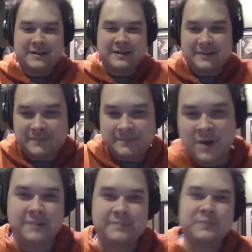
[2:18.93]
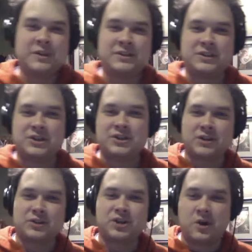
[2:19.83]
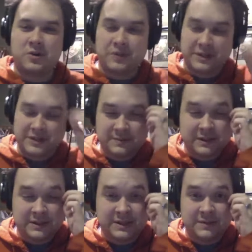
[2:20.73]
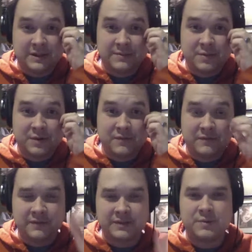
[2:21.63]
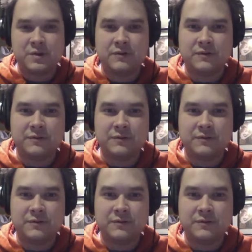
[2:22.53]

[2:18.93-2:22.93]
All right. Well, let's just start the show and let's move. Let's move.